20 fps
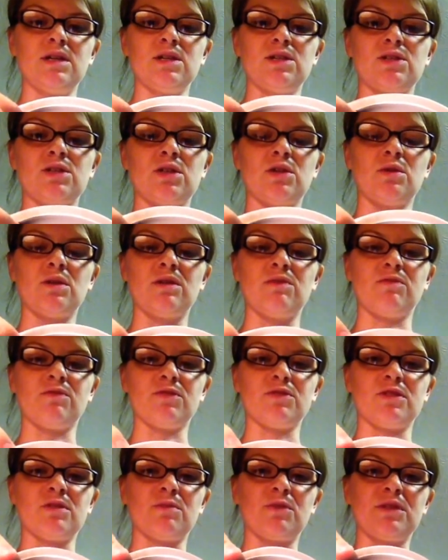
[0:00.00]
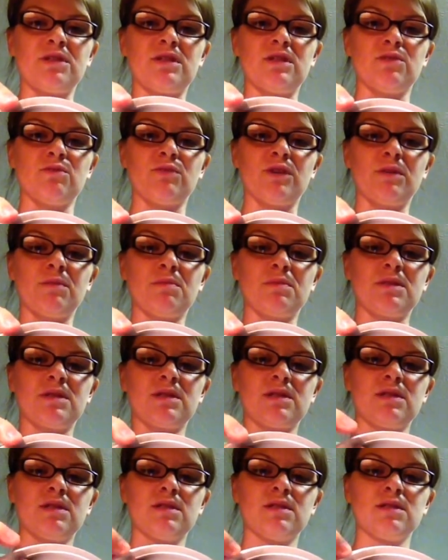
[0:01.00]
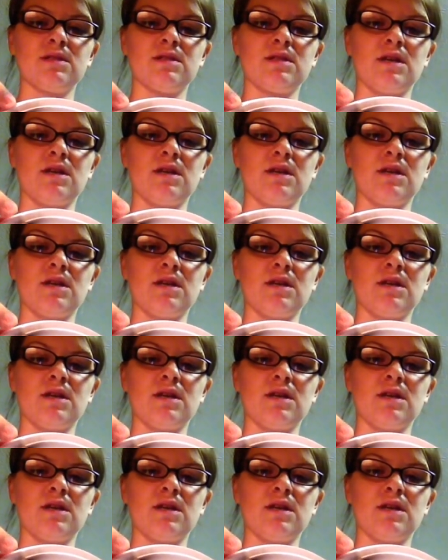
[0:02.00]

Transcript: so if for some reason it rips,